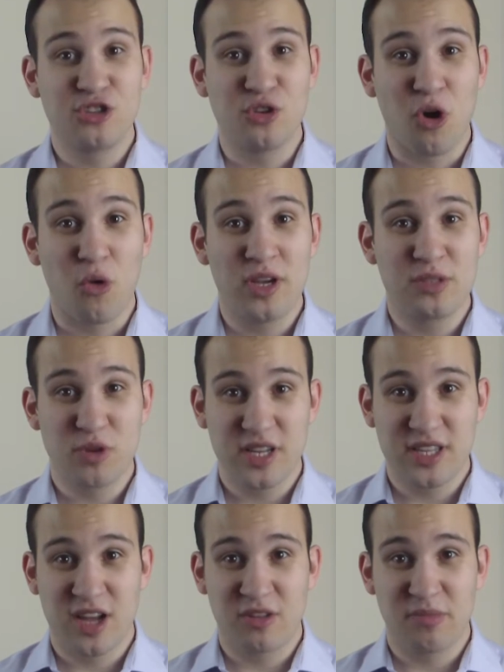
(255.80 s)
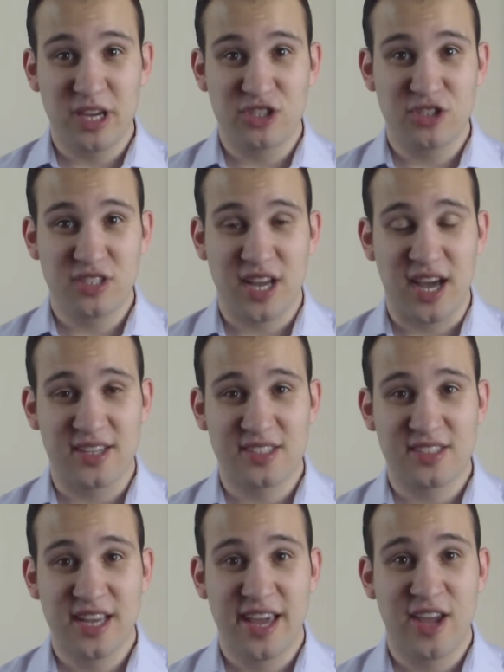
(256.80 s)
to always break down major
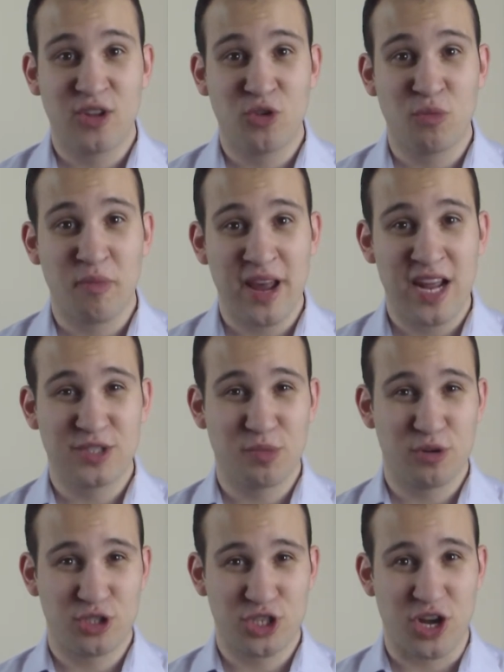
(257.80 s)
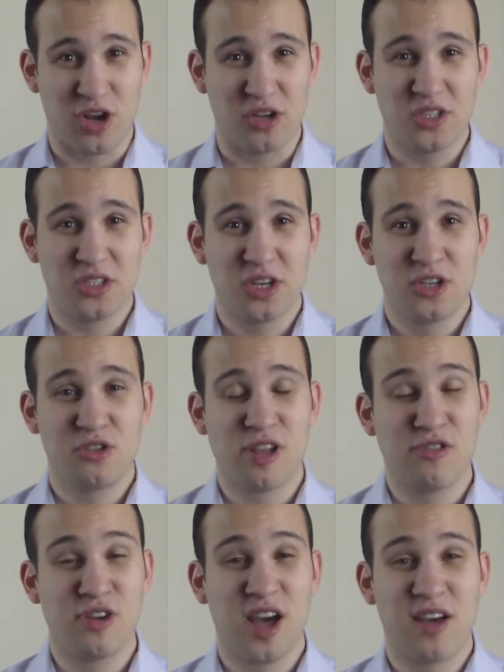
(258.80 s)
tasks into manageable chunks so
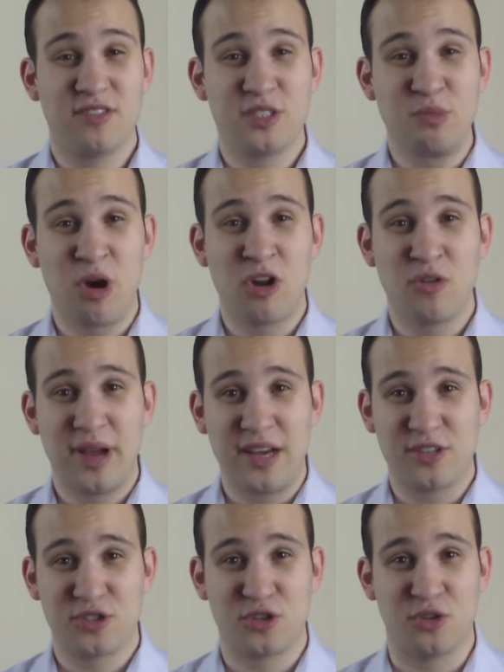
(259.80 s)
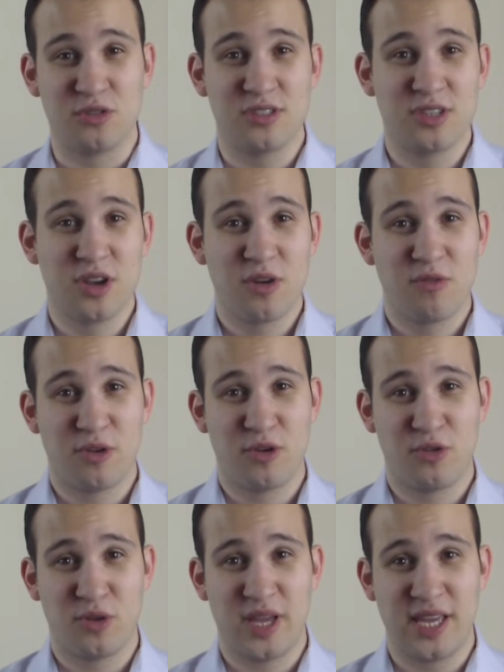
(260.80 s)
that you have smaller milestones for you
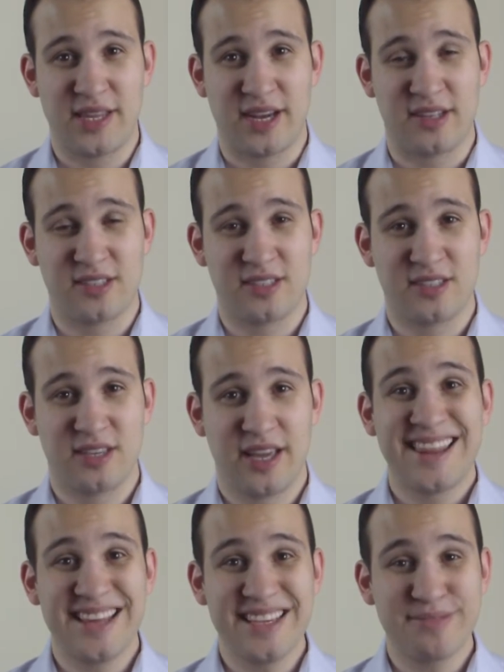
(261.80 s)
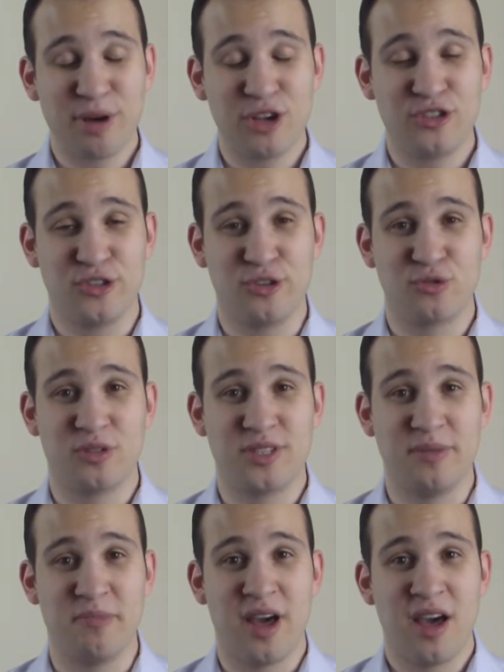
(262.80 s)
to hit at. These milestones will
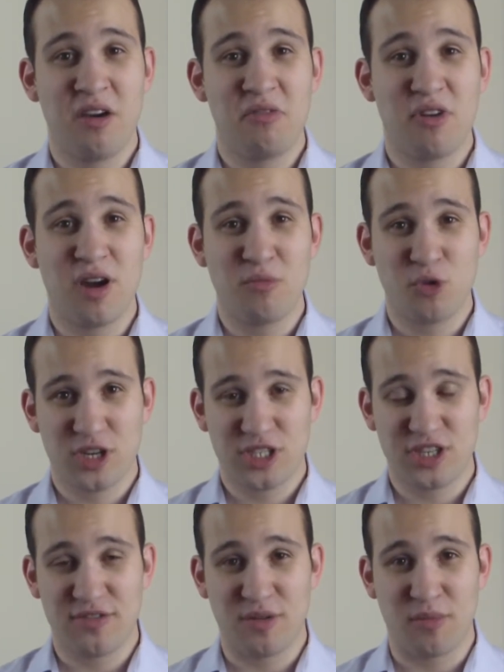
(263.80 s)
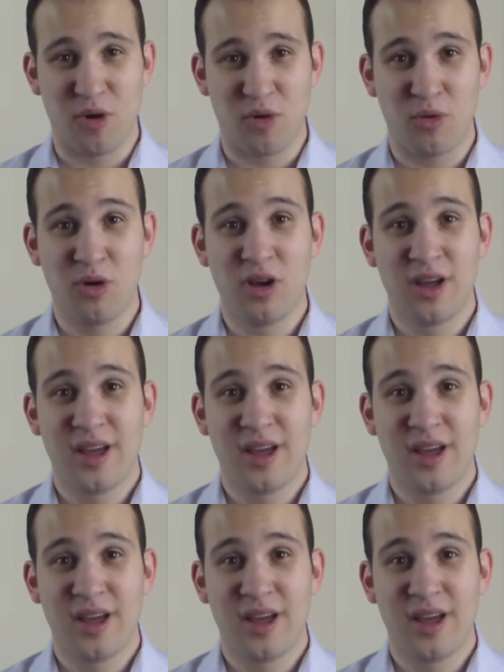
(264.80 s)
seem far more achievable